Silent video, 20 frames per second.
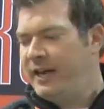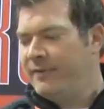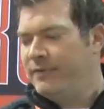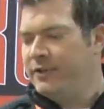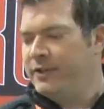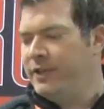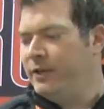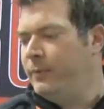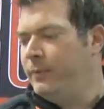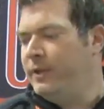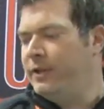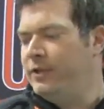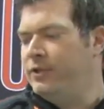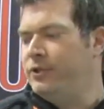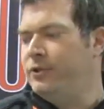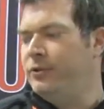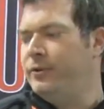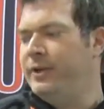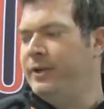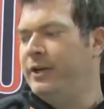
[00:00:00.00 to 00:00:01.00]
Everything we can
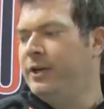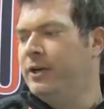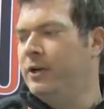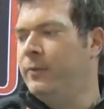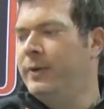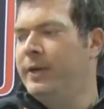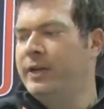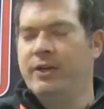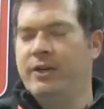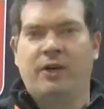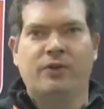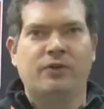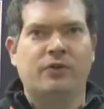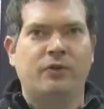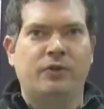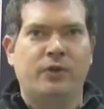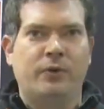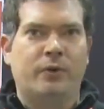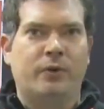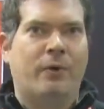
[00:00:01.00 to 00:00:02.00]
do here, we can also
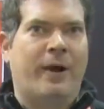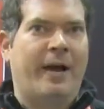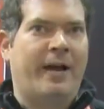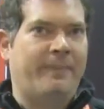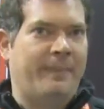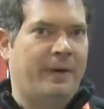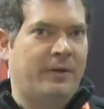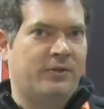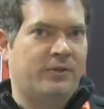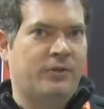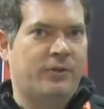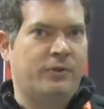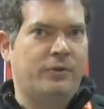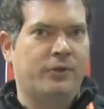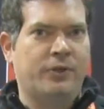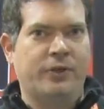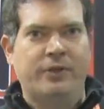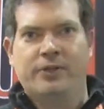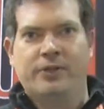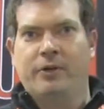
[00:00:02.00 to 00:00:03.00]
do in rack mount
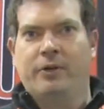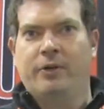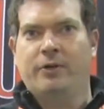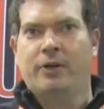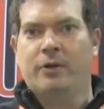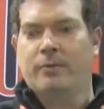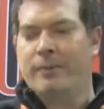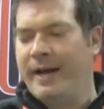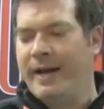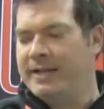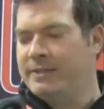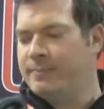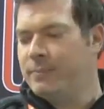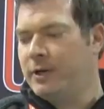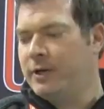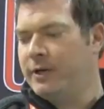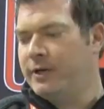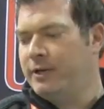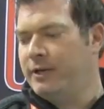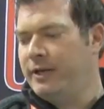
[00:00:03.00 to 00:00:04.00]
solutions called our RAX
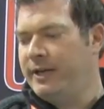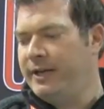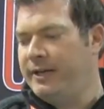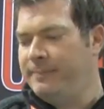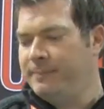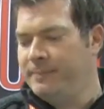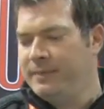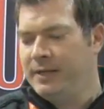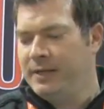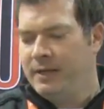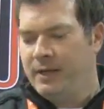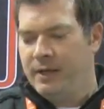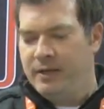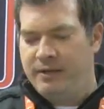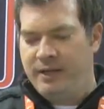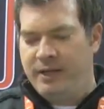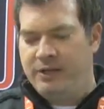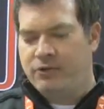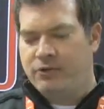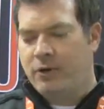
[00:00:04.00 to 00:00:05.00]
product line.
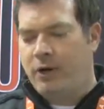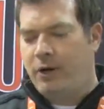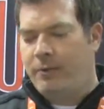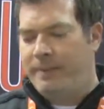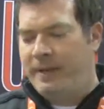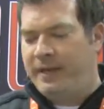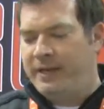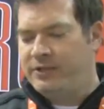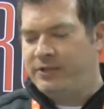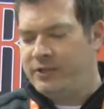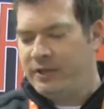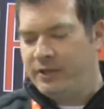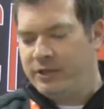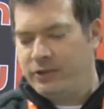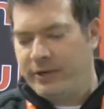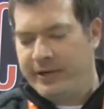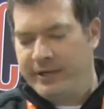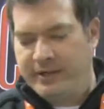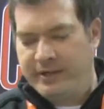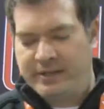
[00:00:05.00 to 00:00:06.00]
These are all based on
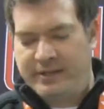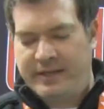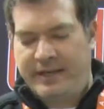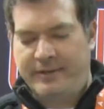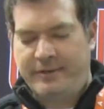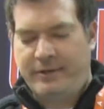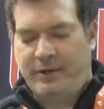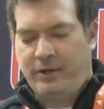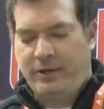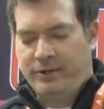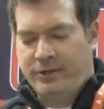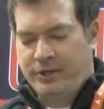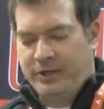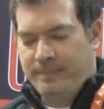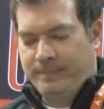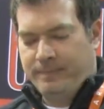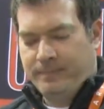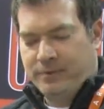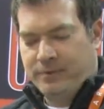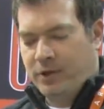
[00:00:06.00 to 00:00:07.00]
trayless
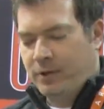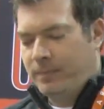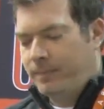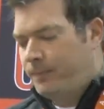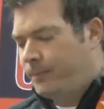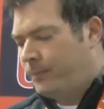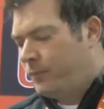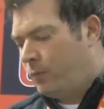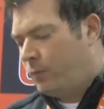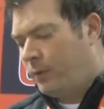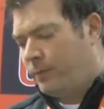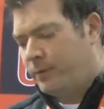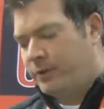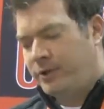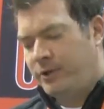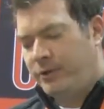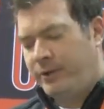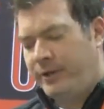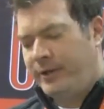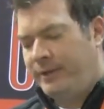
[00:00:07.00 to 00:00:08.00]
technology. So what we're
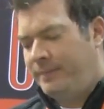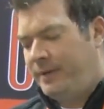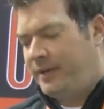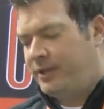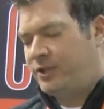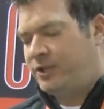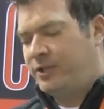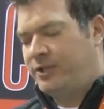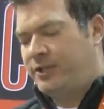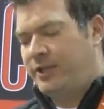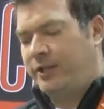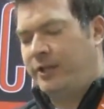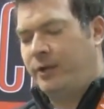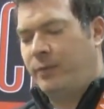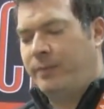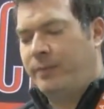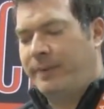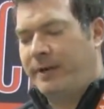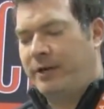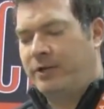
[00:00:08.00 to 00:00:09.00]
doing is just dealing
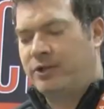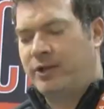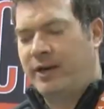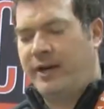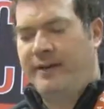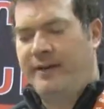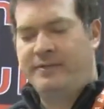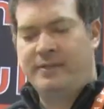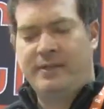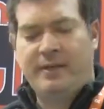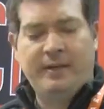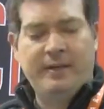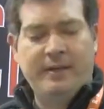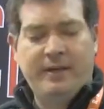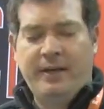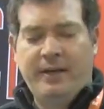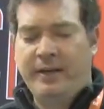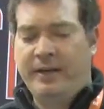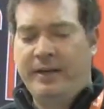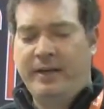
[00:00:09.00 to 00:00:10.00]
with bare drives.
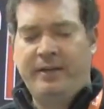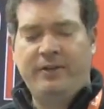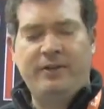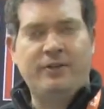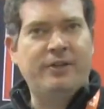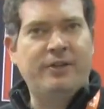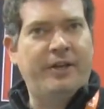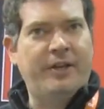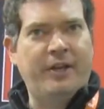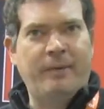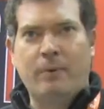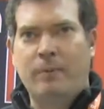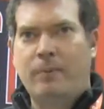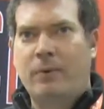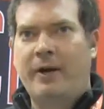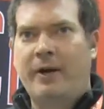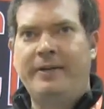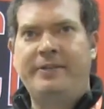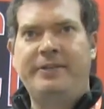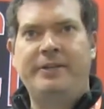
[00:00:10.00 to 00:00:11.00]
Again, there's nothing
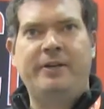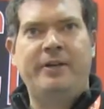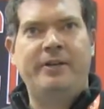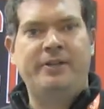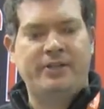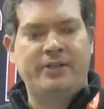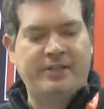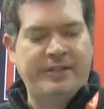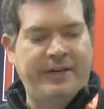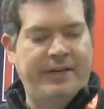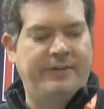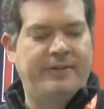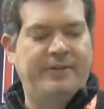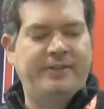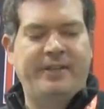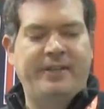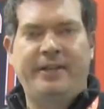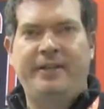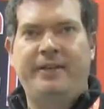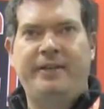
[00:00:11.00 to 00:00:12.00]
proprietary, just standard
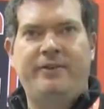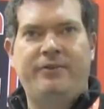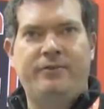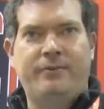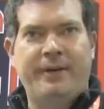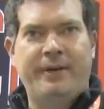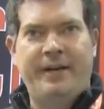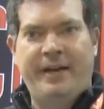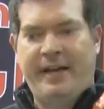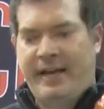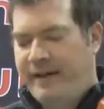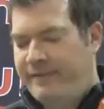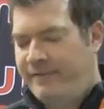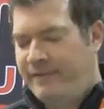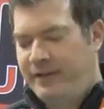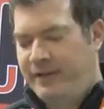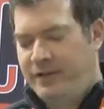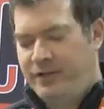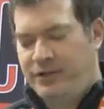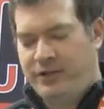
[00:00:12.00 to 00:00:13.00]
SATA three and a
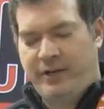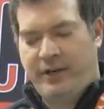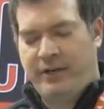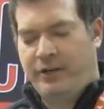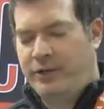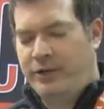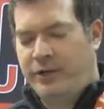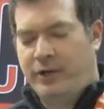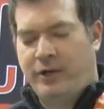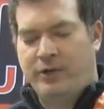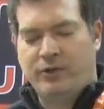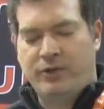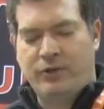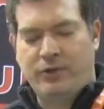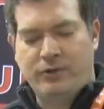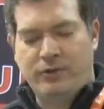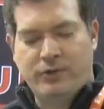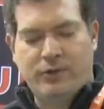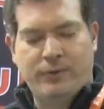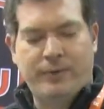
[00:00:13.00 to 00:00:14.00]
half inch, and you can also
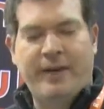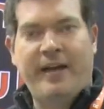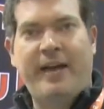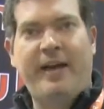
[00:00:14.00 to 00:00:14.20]
use two and a